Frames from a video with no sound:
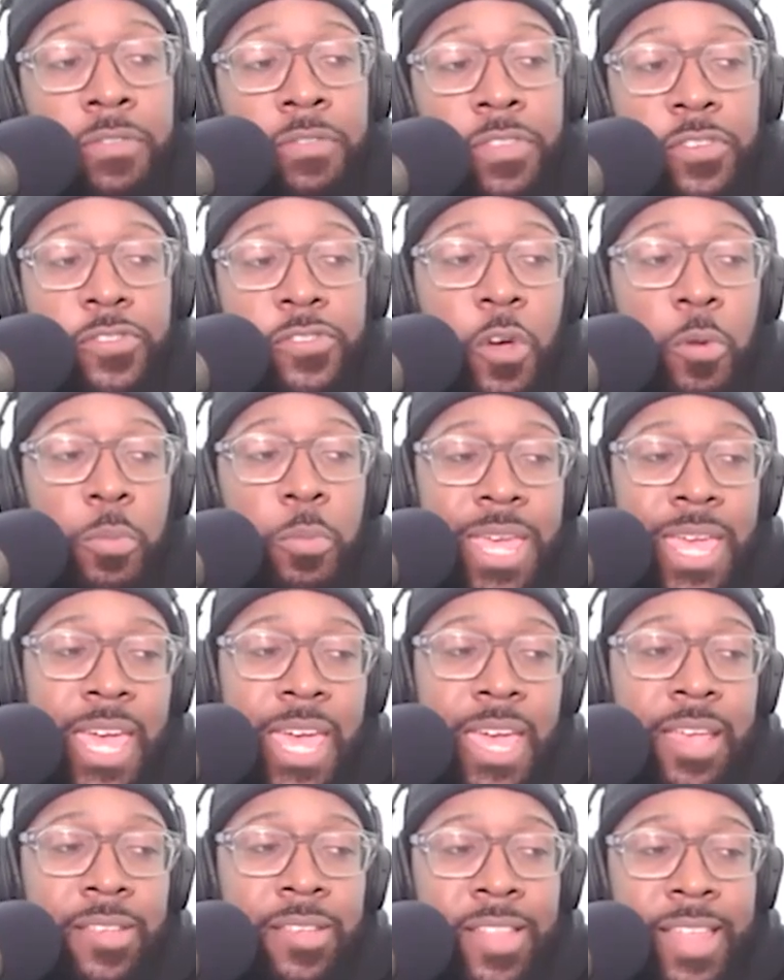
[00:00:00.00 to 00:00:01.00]
after so many
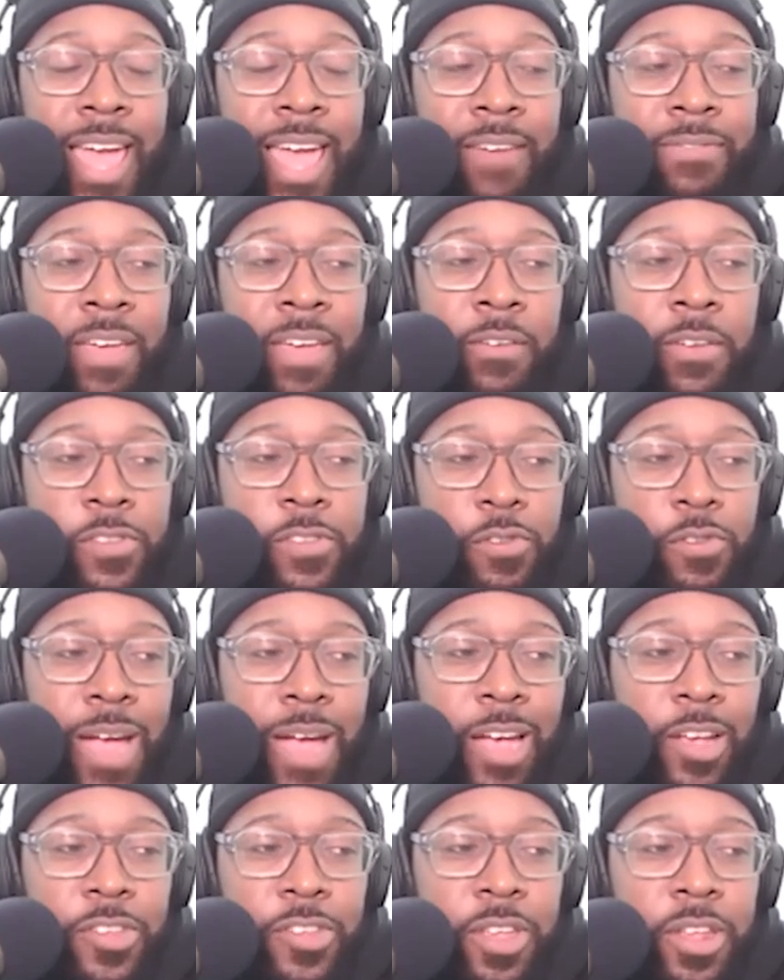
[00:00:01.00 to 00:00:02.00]
mm-hmm. years and they have their
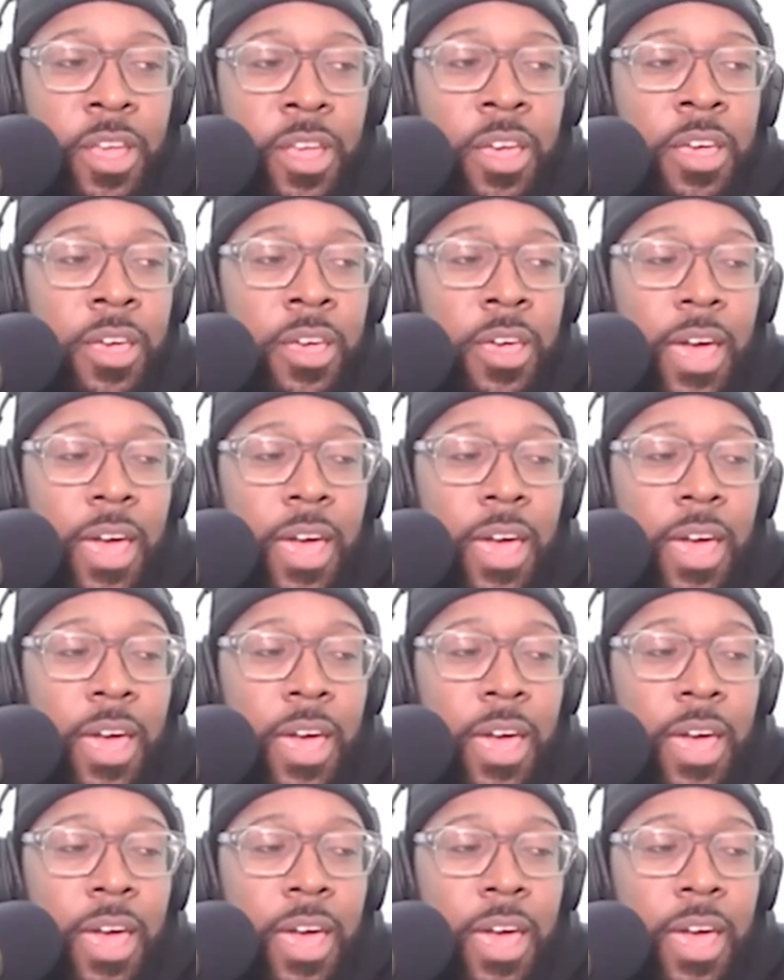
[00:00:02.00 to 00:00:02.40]
interaction.